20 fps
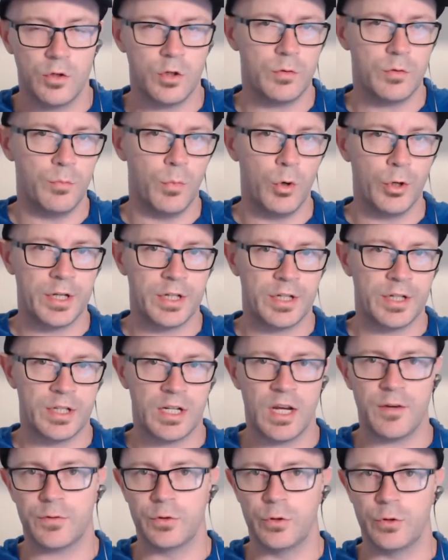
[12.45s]
Good morning,
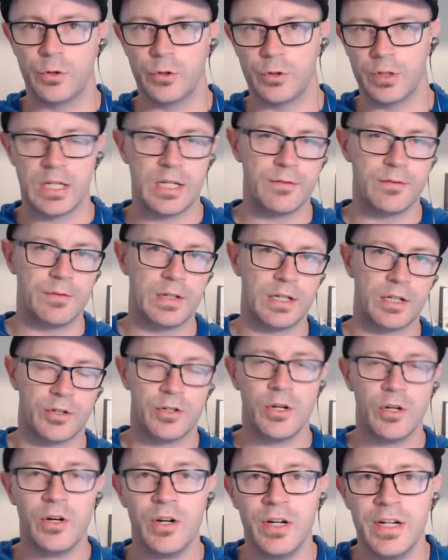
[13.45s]
good afternoon, good evening,
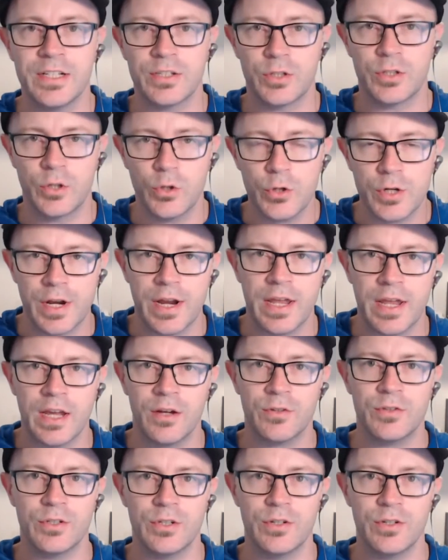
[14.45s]
good night, good
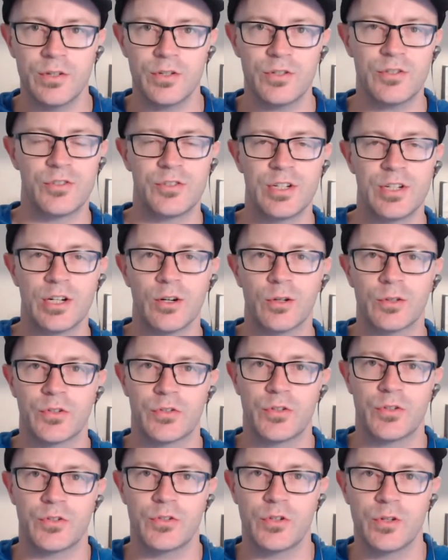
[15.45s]
now to you. This is Daryl
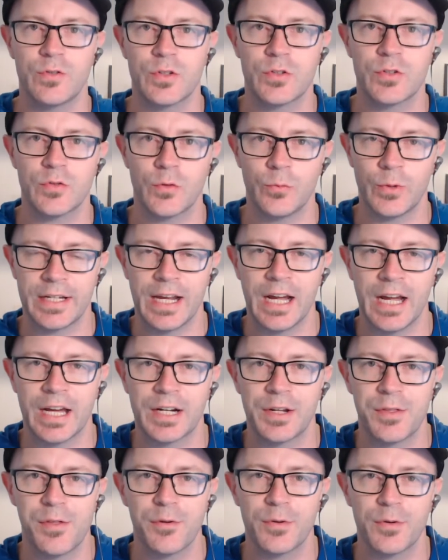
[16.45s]
as a service from
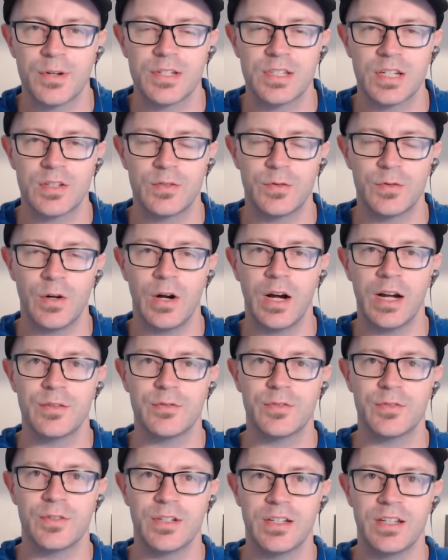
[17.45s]
Regarding
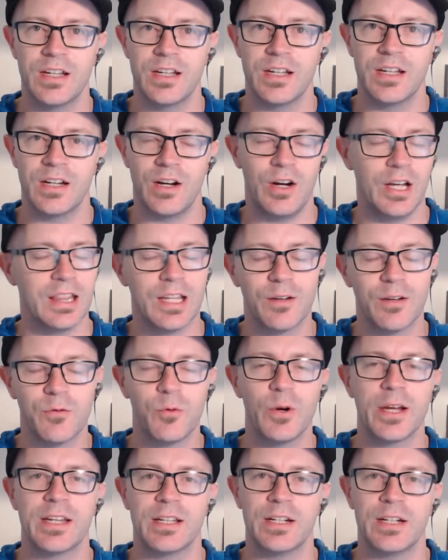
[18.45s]
365. I
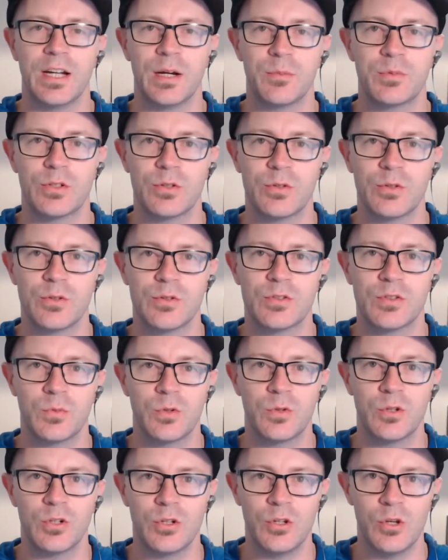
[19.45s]
love waking up to
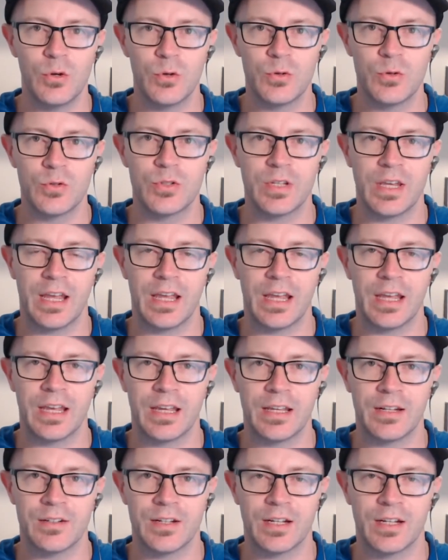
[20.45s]
some good news
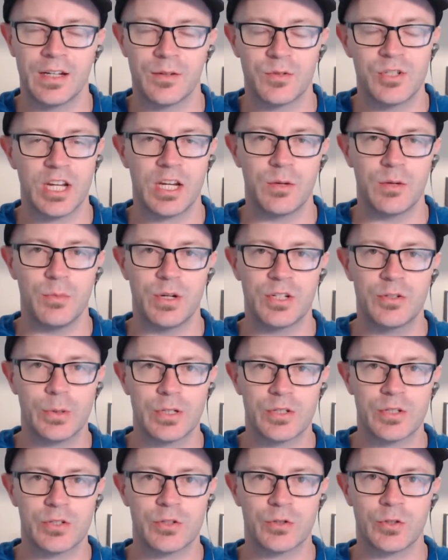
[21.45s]
and checking my
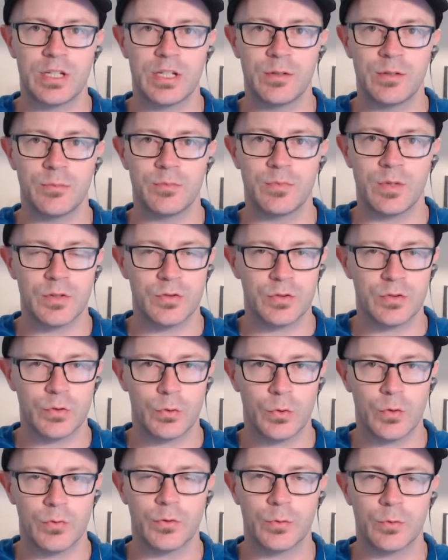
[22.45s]
Twitter stream. I
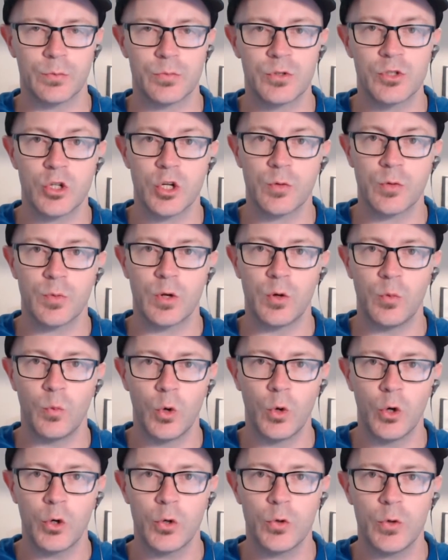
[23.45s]
saw from Sherman
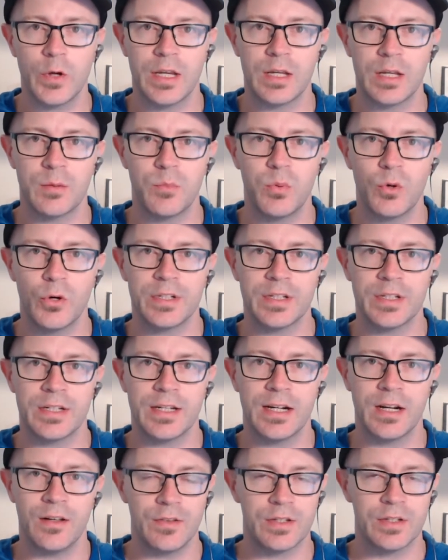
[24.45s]
Wu, he had
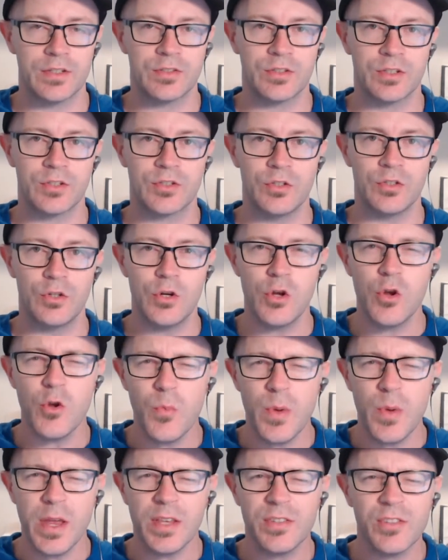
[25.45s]
pointed out there's this
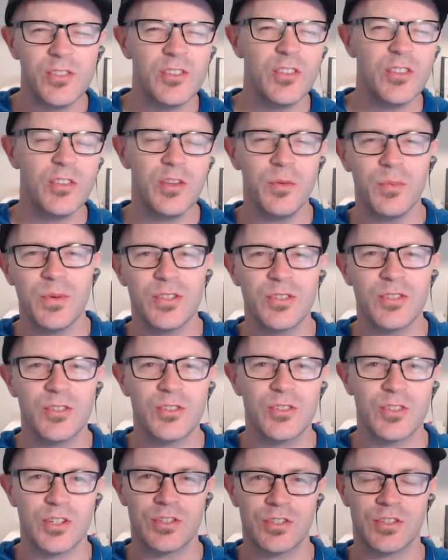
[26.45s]
new message in the
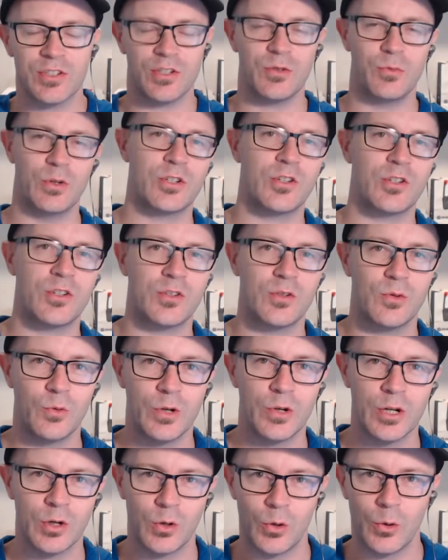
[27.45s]
message center, which
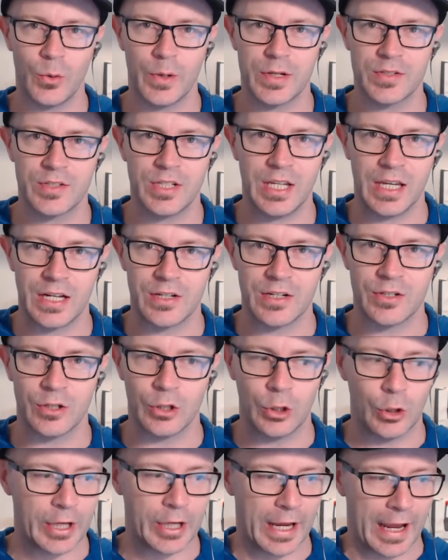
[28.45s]
we're always keen
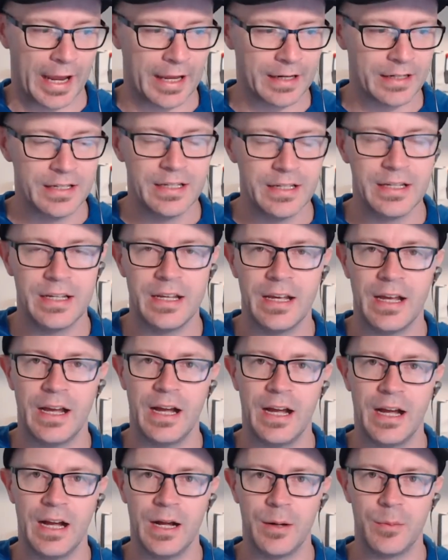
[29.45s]
to look at,
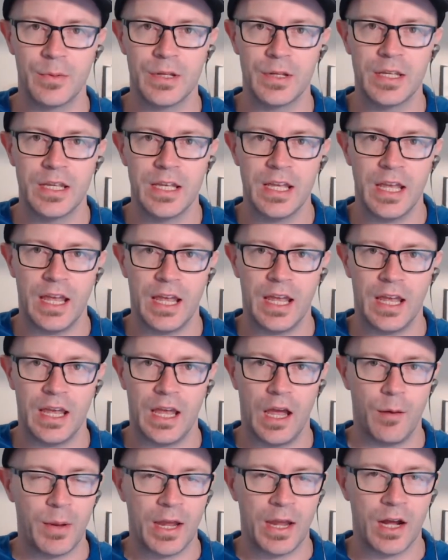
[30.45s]

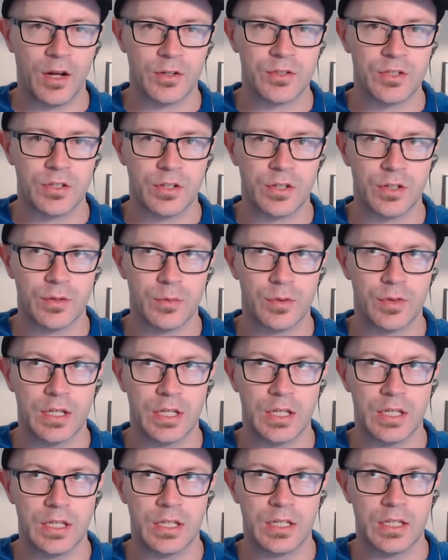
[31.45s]
about
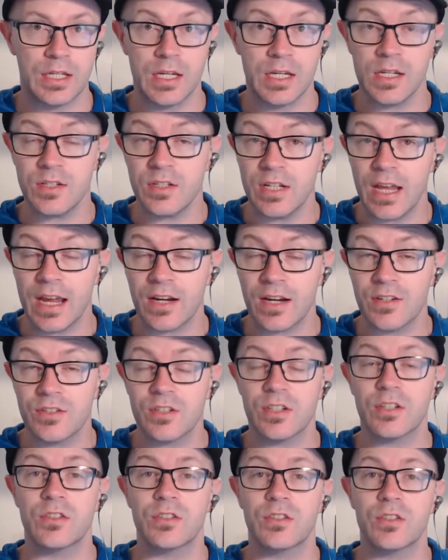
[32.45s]
the guest
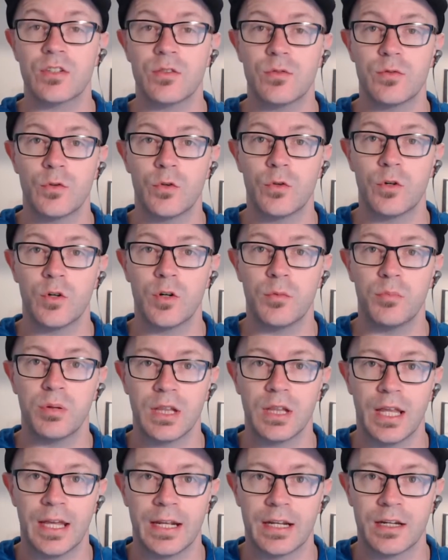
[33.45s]
access for
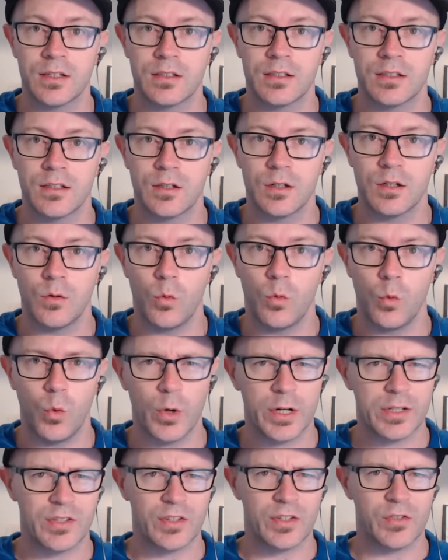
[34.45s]
Planner.
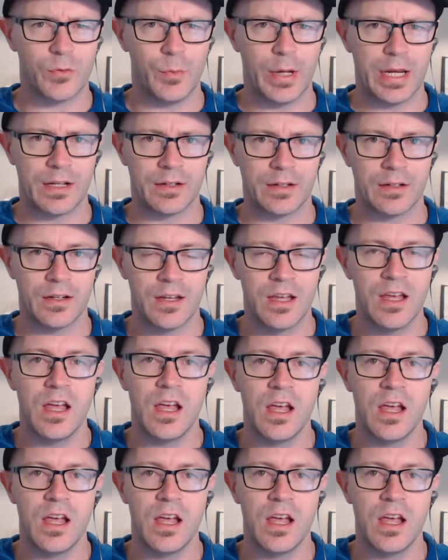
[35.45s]
What does this mean?